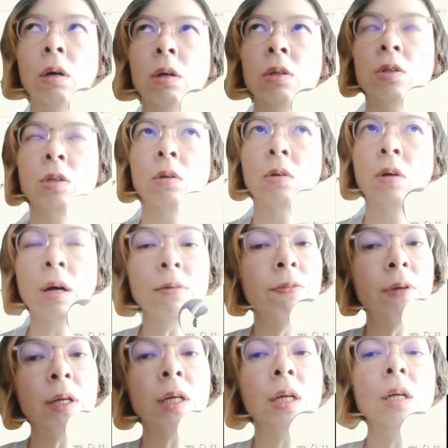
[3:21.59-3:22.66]
the
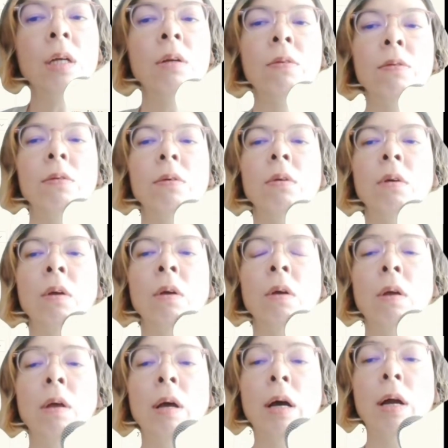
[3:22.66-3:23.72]
geography
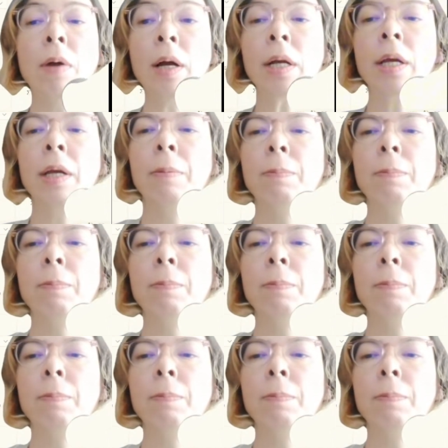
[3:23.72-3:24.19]
hierarchy.